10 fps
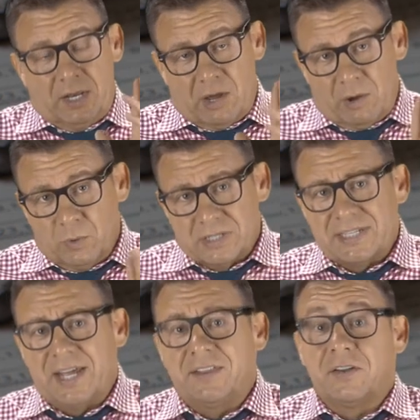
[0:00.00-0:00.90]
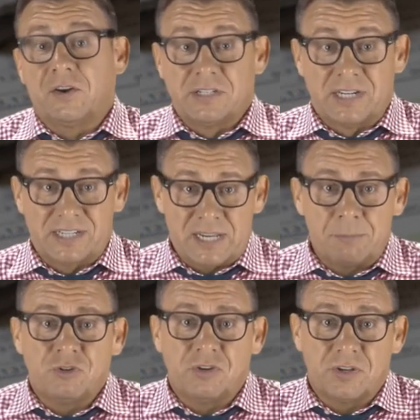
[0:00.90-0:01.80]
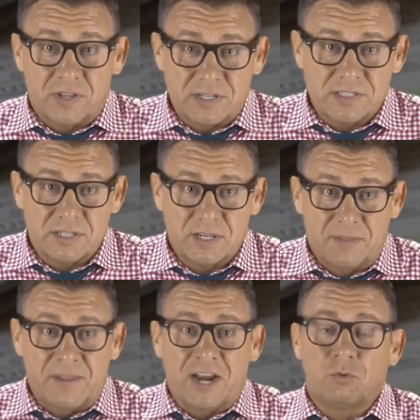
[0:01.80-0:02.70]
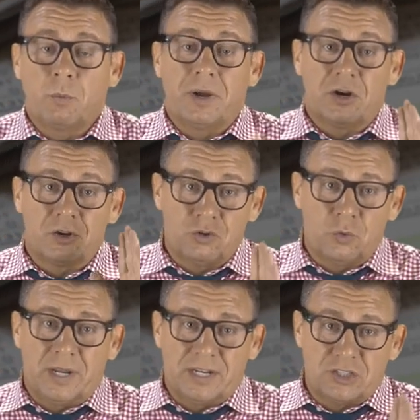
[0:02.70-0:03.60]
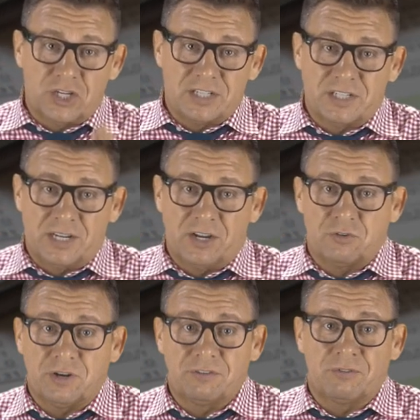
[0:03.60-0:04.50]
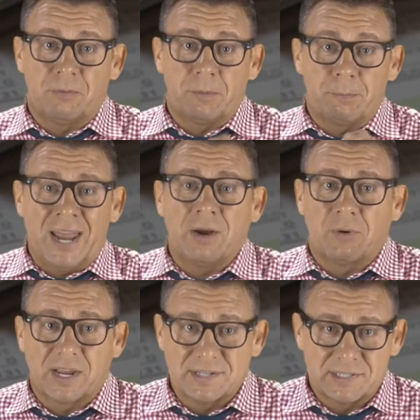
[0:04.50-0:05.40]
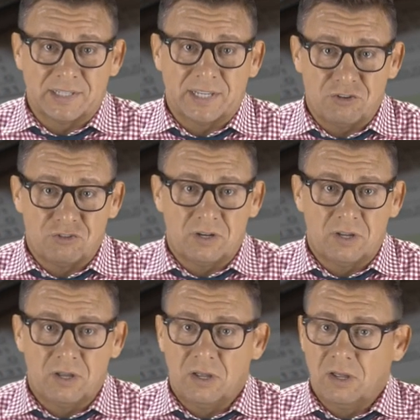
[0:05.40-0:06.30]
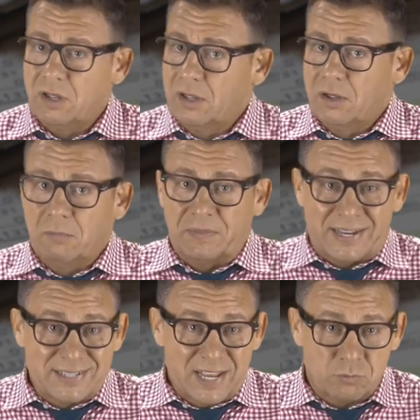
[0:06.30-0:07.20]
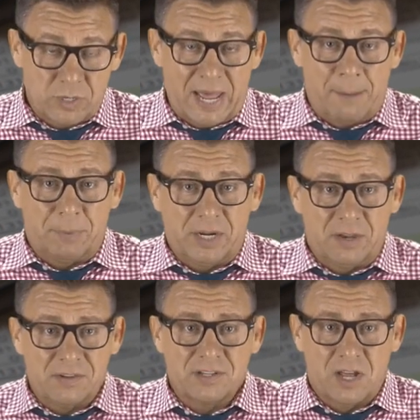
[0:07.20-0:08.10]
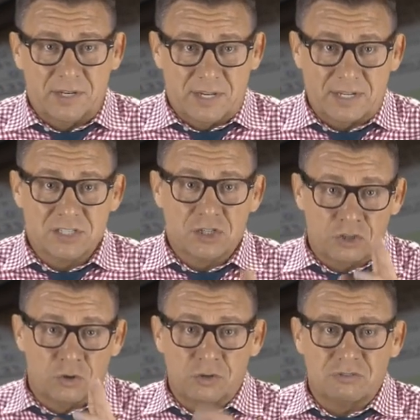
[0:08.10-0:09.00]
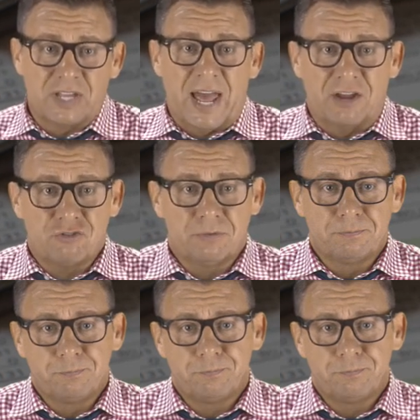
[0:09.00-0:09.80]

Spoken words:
Now, I will say that there is an exception to this, and that is when we are doing adjusting entries from the bank reconciliation. But that's not what's happening in this context, so don't use cash.